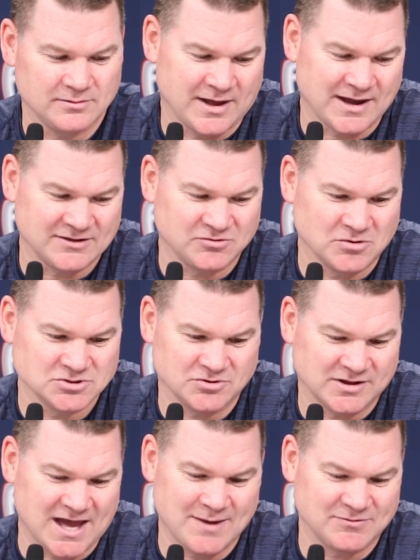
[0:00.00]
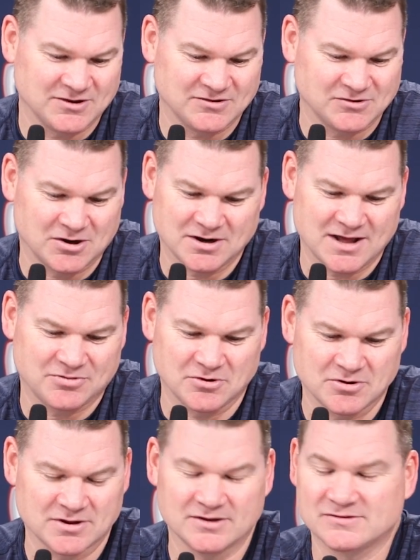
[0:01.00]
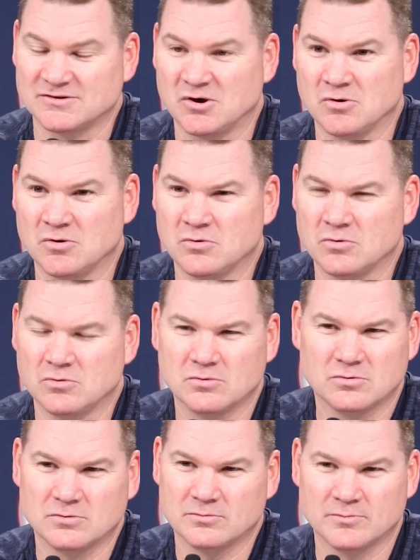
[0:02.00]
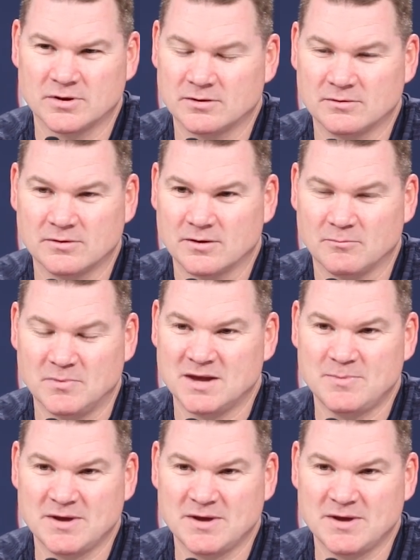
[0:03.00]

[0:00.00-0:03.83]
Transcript: like I told you, the game's going to start at 8:30. So, I mean, me